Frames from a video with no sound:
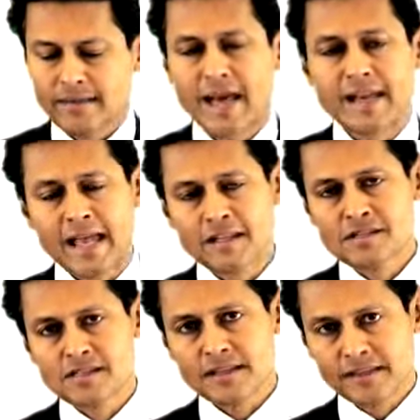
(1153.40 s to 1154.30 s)
That
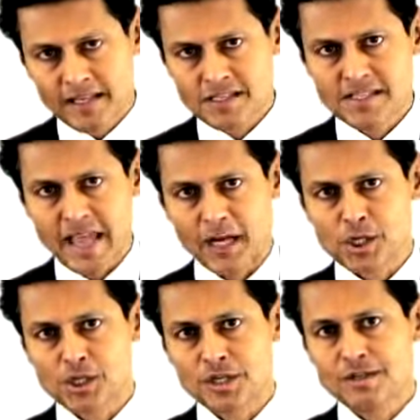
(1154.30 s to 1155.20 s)
ends this
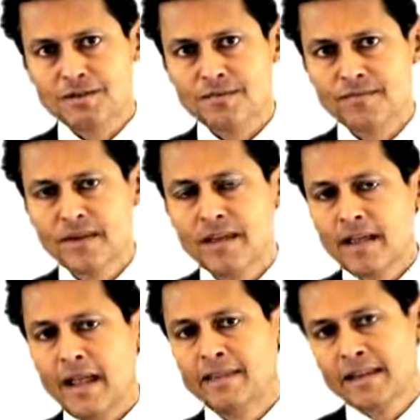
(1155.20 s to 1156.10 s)
section.
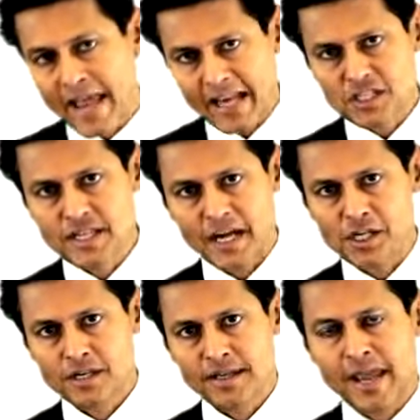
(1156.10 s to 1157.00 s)
In the next
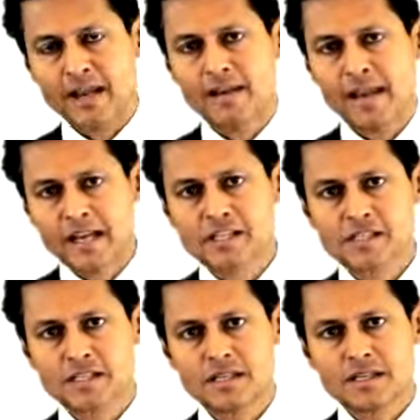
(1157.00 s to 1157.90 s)

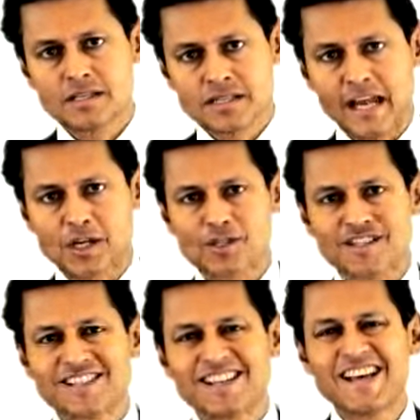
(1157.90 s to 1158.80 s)
section,
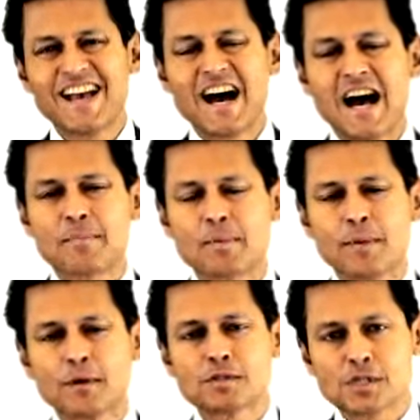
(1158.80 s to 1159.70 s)
I
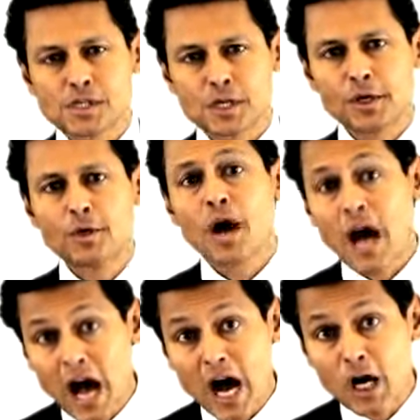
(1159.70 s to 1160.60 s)
propose to show you
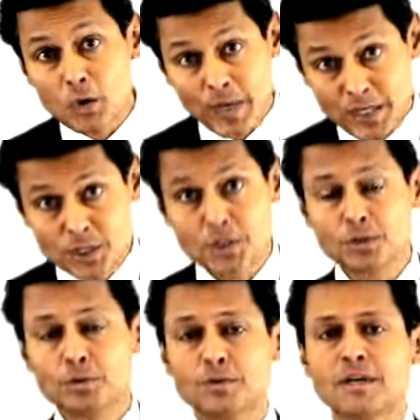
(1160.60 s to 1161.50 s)
how we
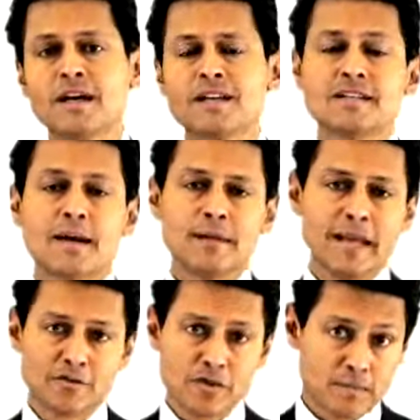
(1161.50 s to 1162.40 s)
do double
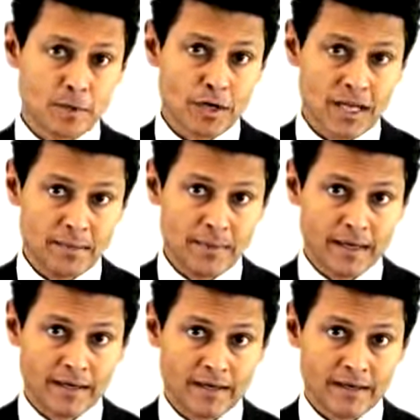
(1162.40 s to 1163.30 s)
entry bookkeeping.